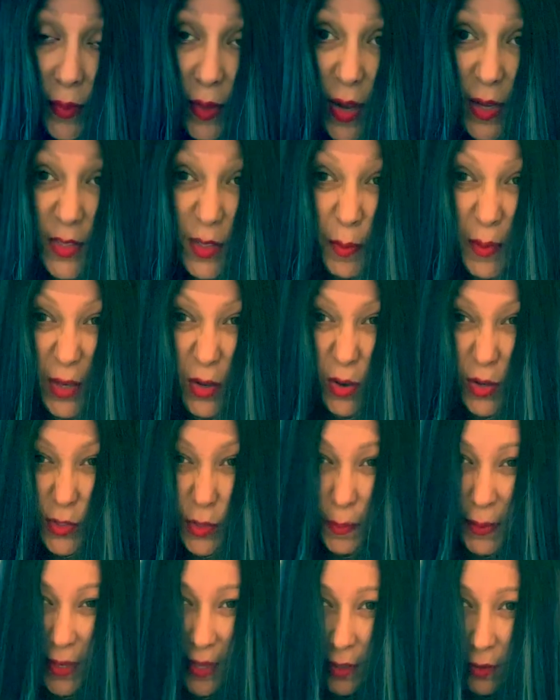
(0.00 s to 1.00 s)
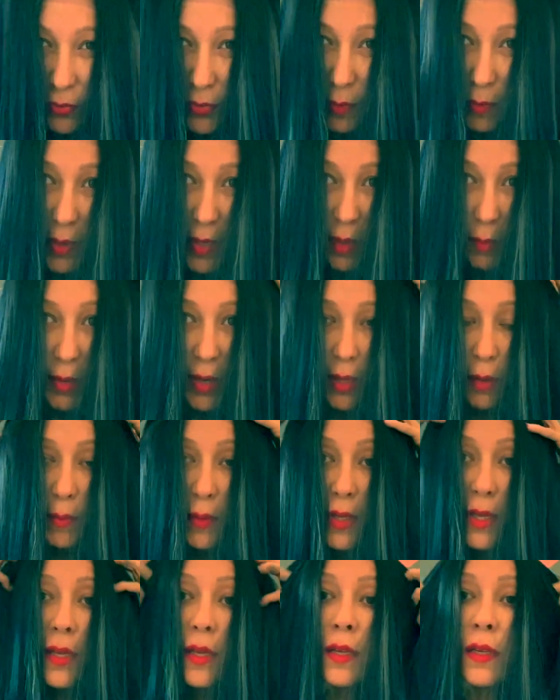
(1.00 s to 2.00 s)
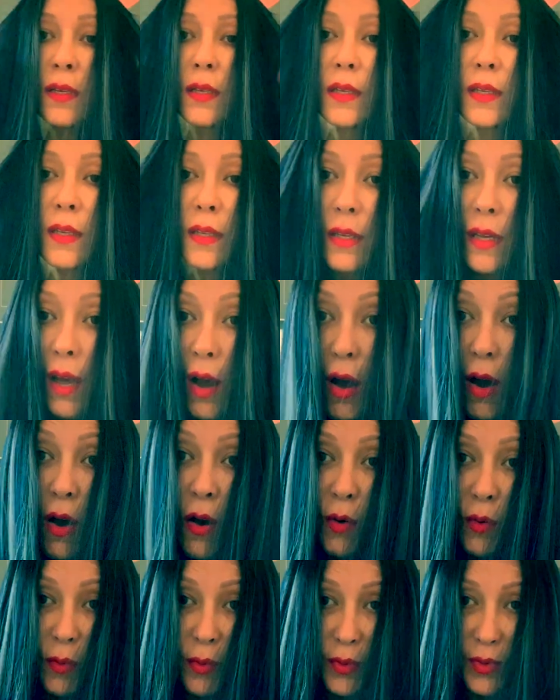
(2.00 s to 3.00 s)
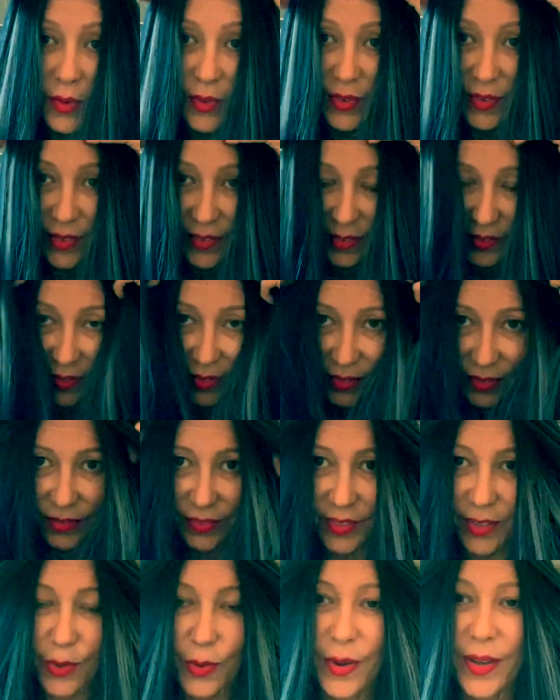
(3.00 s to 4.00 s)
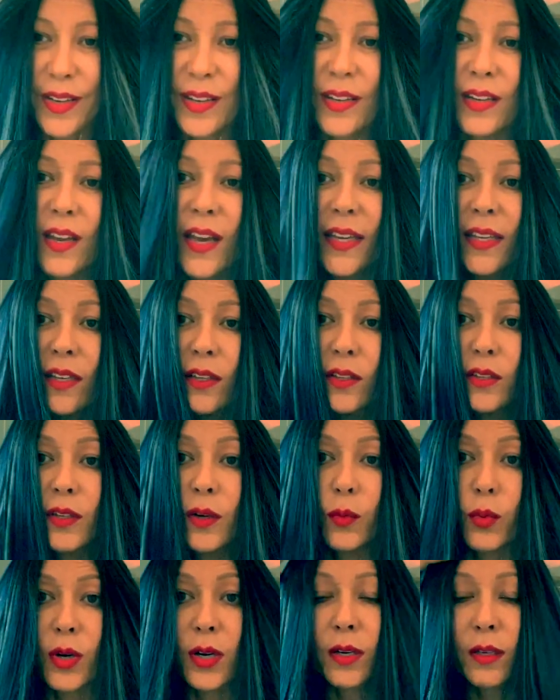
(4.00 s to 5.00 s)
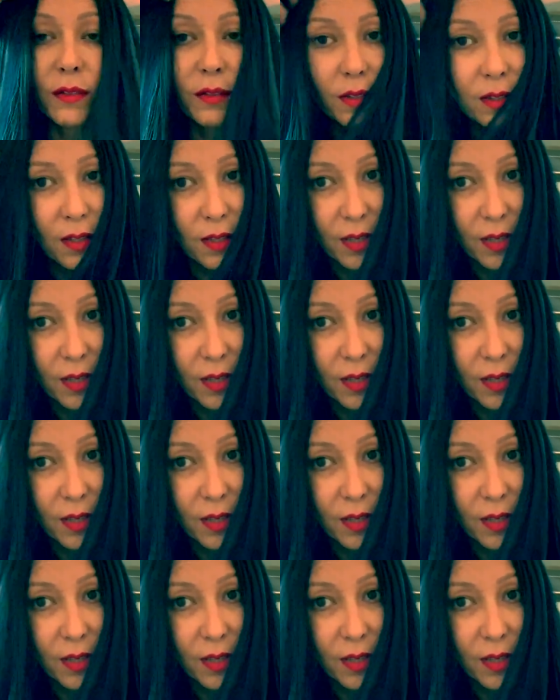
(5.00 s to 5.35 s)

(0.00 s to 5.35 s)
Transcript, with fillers: Oh, it's a bit cosplay for me, maybe. Oh, I quite like it. You know what?